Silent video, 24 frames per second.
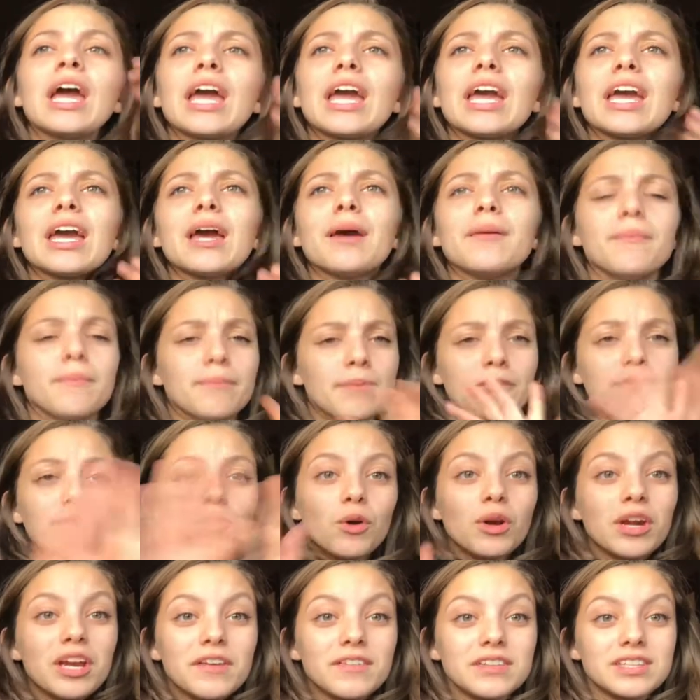And before
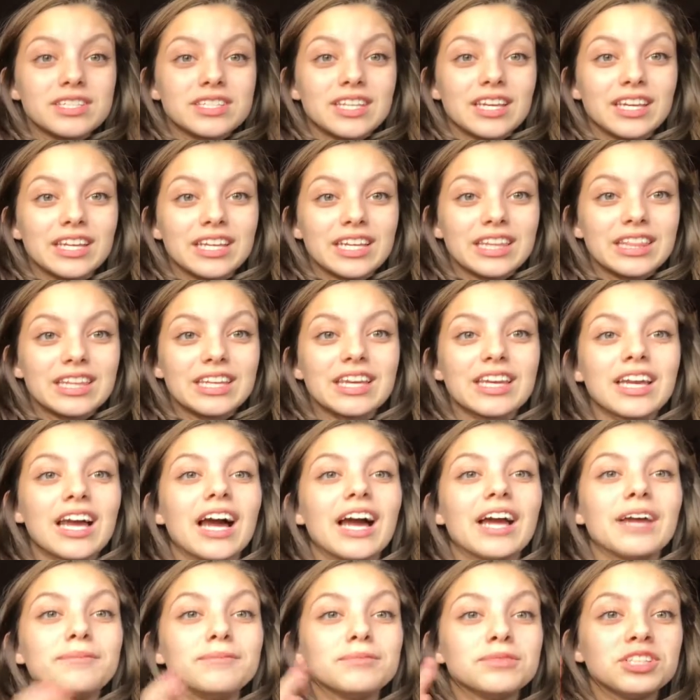I even say anything,
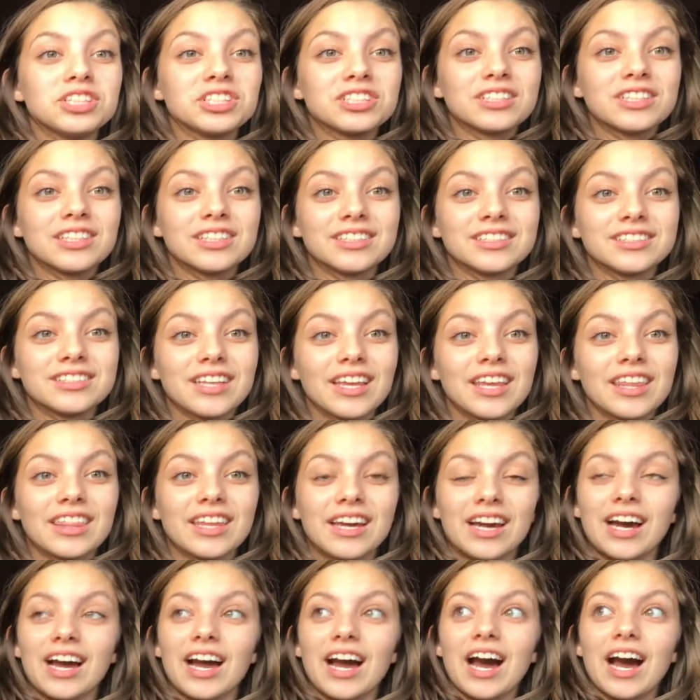I'm just gonna say
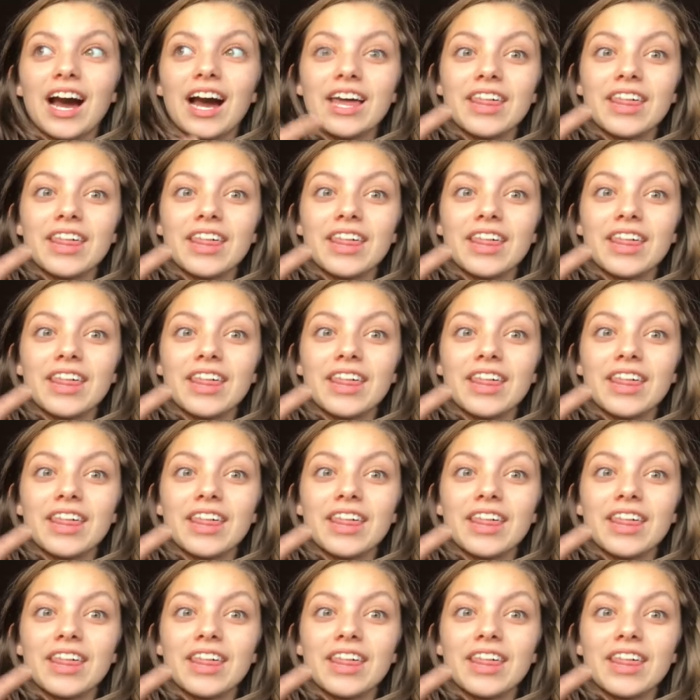that